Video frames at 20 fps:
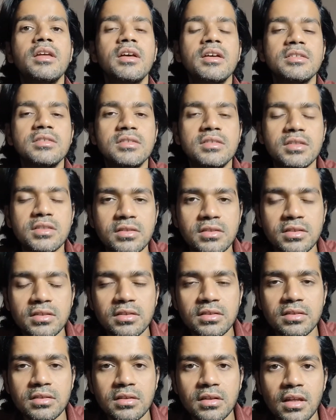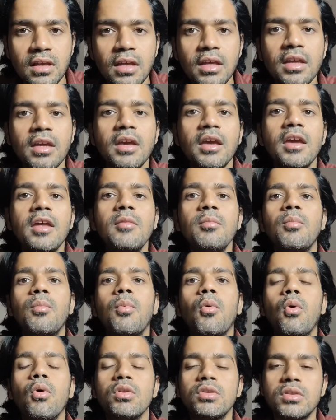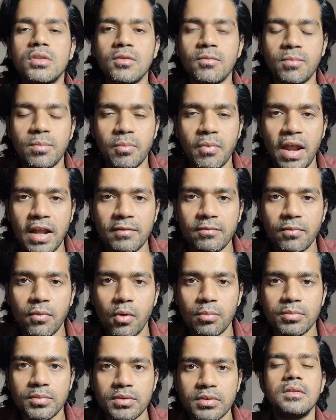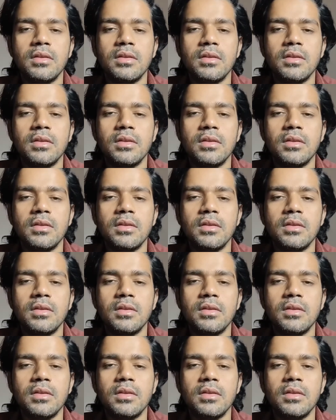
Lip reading: consistent in both the platforms.